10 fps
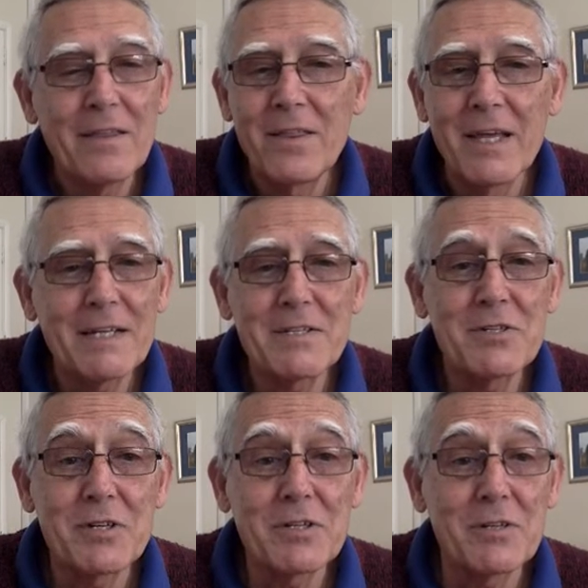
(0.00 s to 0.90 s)
That's
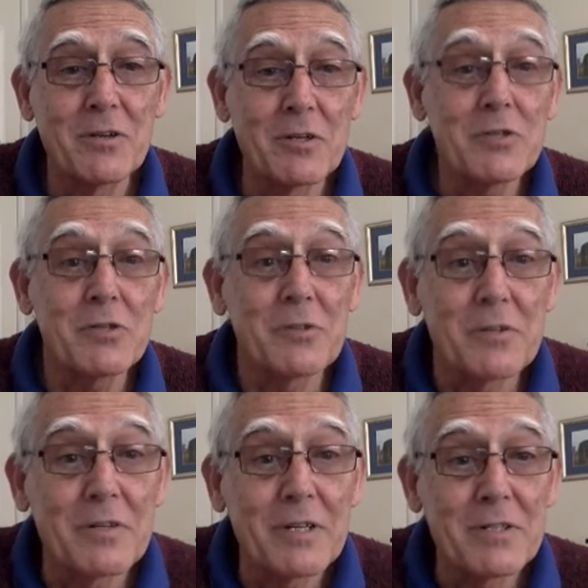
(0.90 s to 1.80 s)
just nonsense.
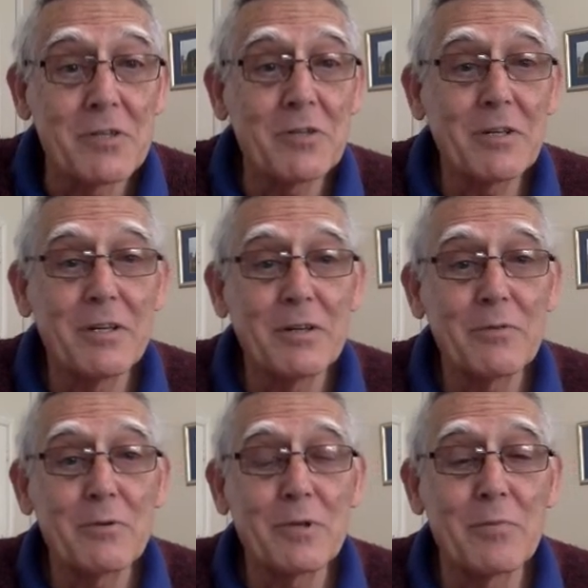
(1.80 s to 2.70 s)
That's certainly not
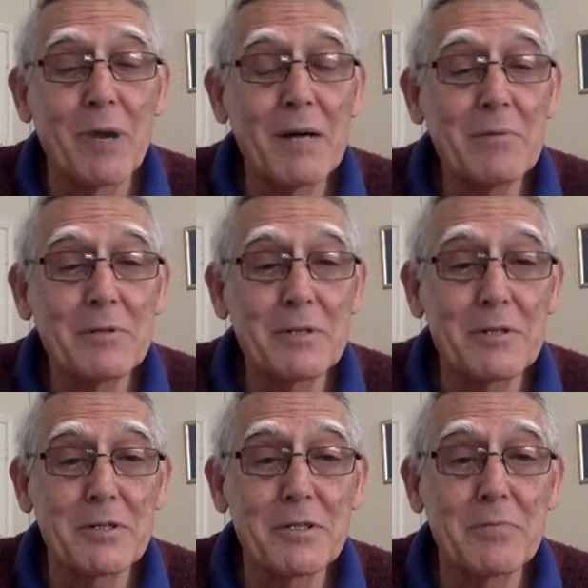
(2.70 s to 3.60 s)
what the Bible tells
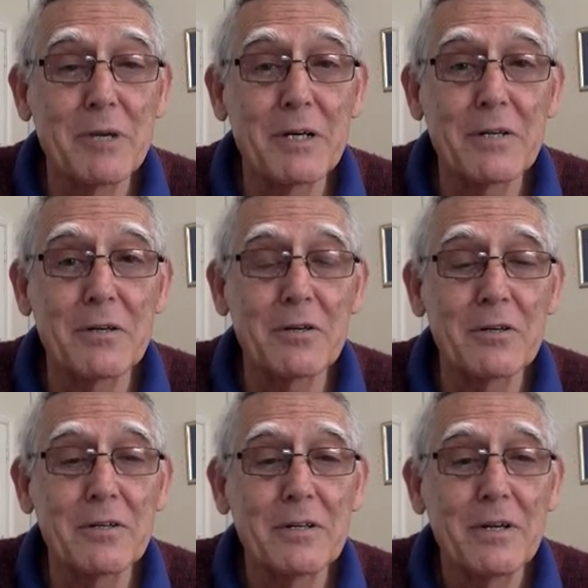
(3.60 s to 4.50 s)
us about God.
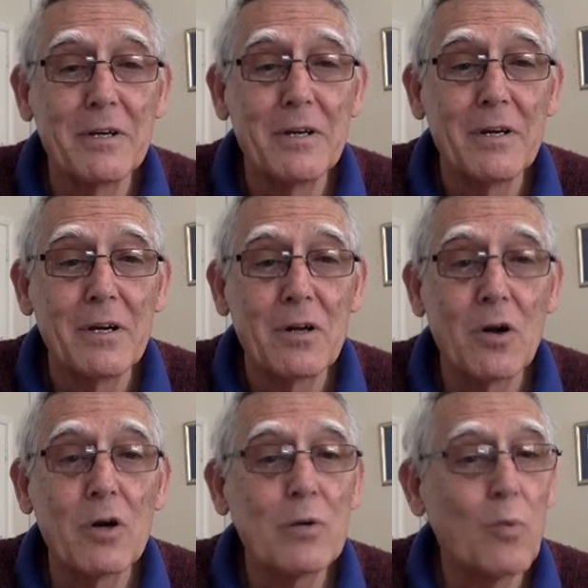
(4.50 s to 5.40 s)

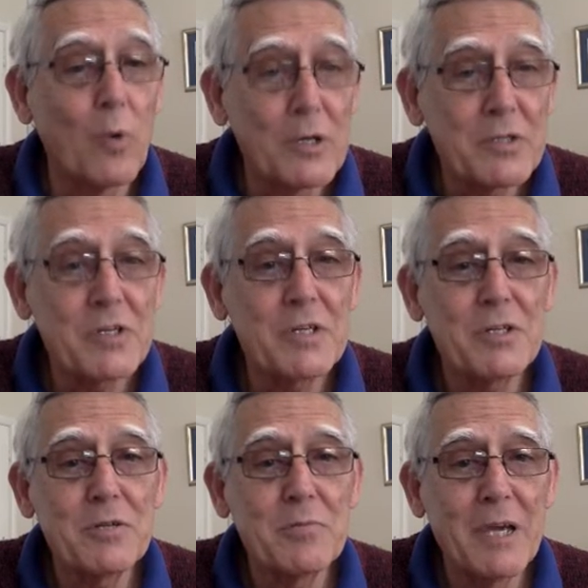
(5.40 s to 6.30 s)
God wants us
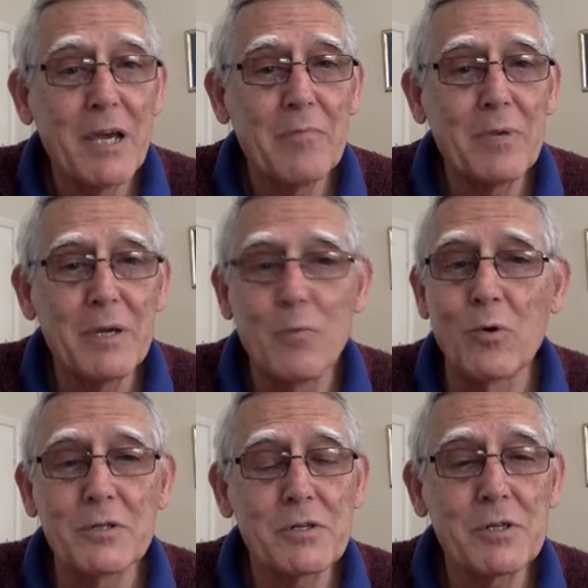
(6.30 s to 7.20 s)
be happy, He
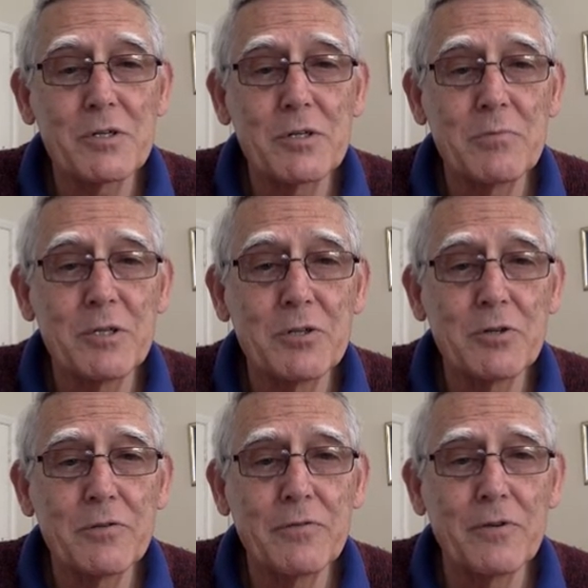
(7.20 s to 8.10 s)
wants us to be
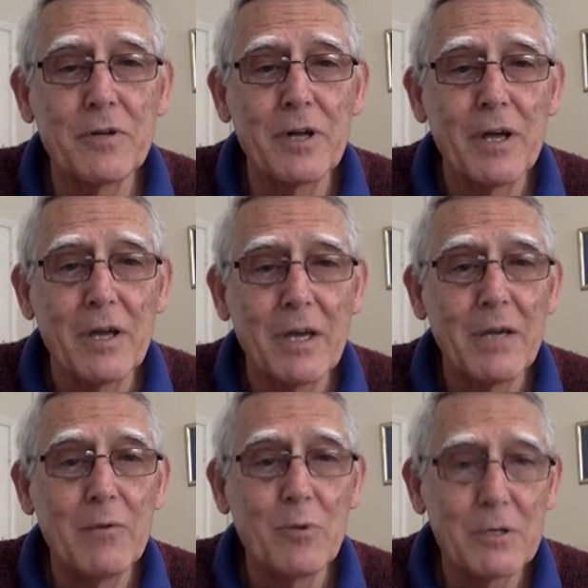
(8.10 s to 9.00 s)
joyful, He
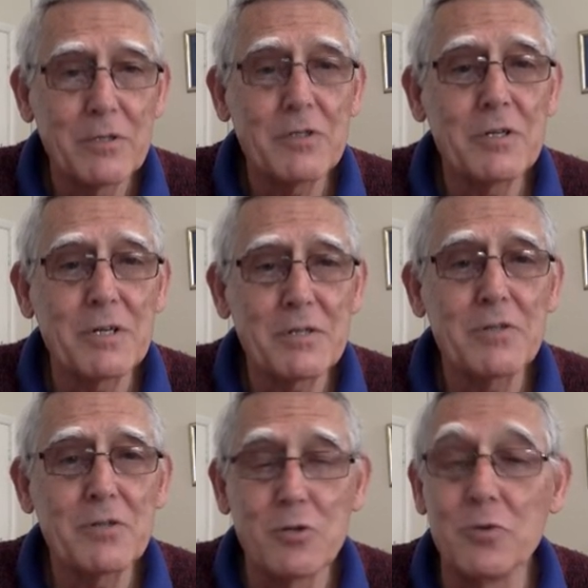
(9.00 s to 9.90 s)
wants us
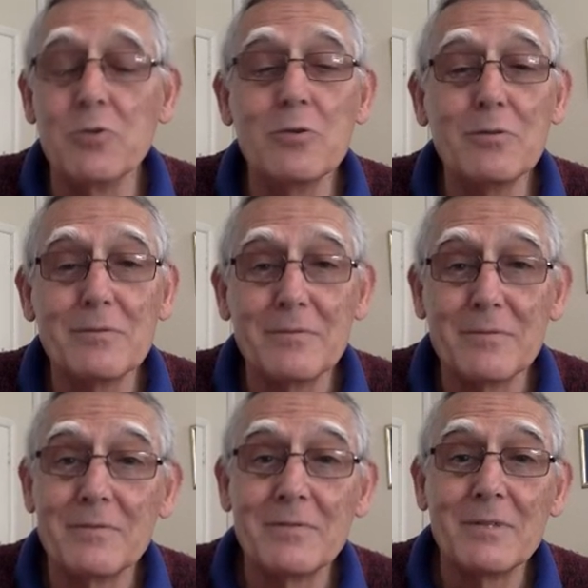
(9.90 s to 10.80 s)
to
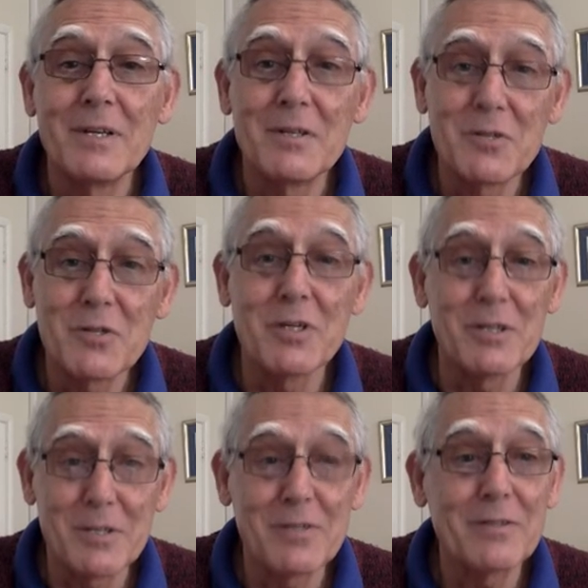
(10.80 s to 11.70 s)

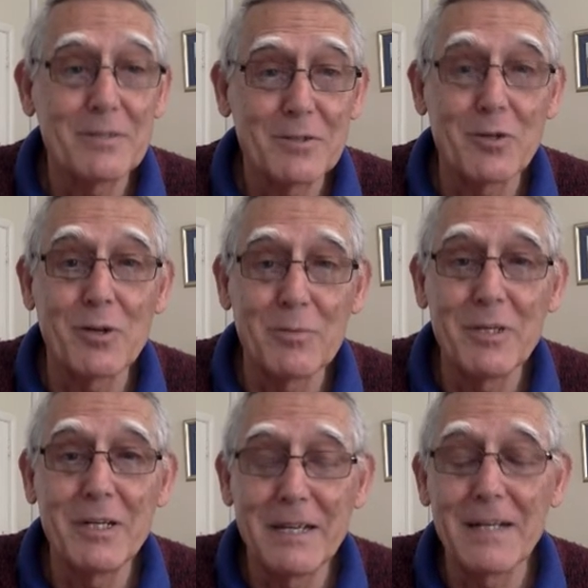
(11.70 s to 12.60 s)
says Solomon
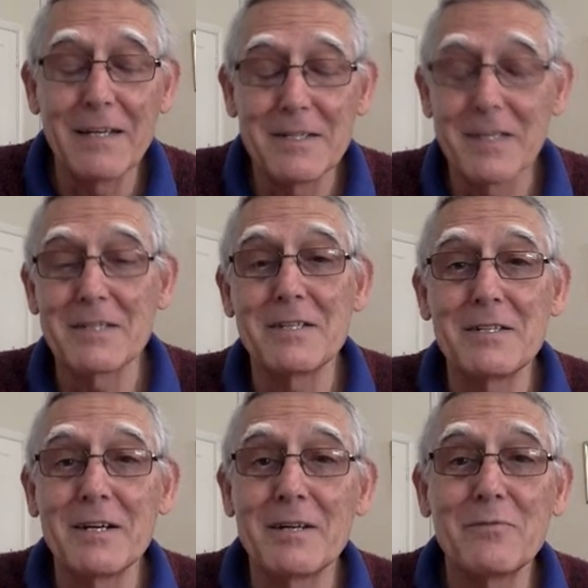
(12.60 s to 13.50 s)
in Ecclesiastes
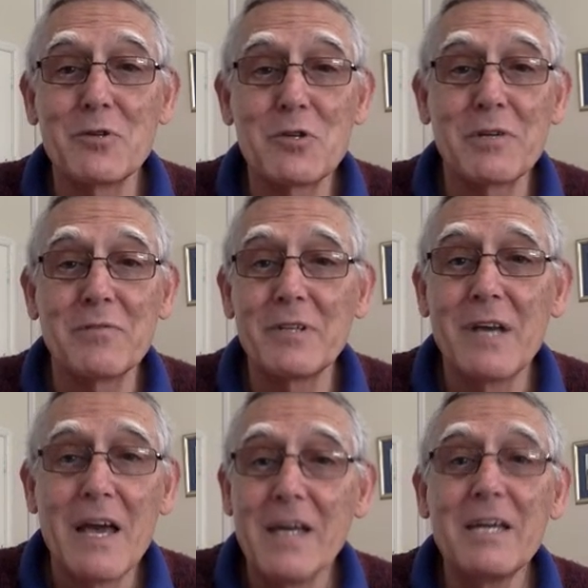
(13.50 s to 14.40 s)
9, verse 7
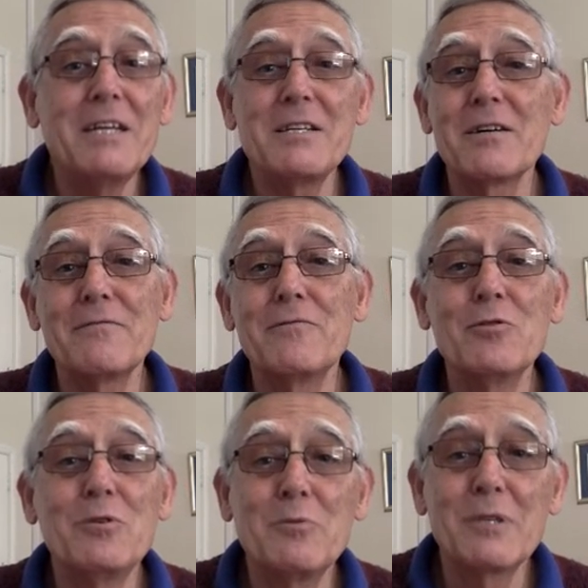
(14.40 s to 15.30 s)
Eat our
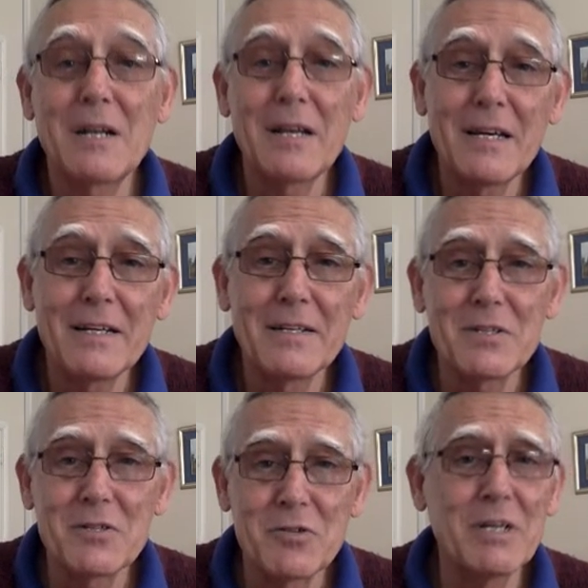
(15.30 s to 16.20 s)
food with gladness,
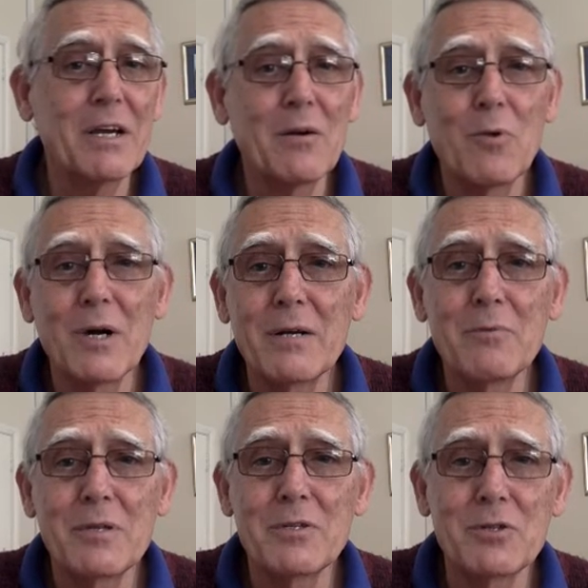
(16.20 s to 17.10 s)
drink our wine
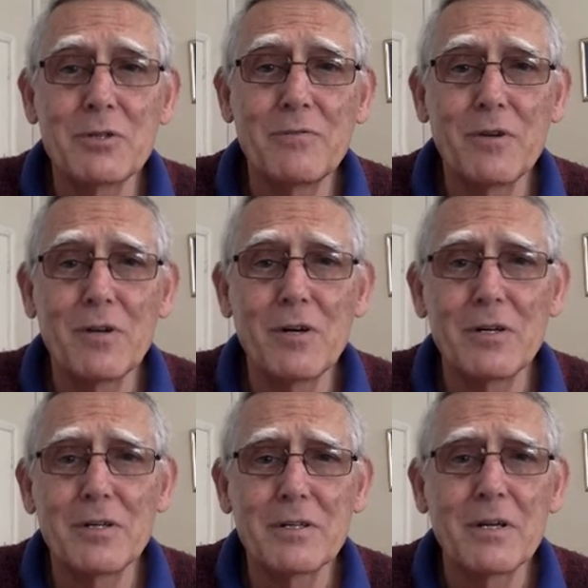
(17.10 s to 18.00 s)
with a joyful heart,